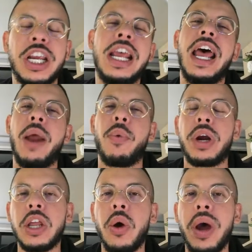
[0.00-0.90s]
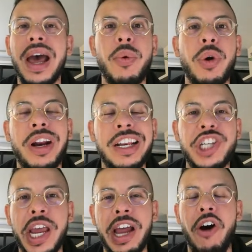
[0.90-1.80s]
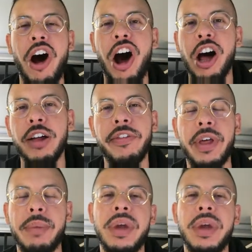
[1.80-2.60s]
And we're gonna go ahead, we're gonna check out all of them.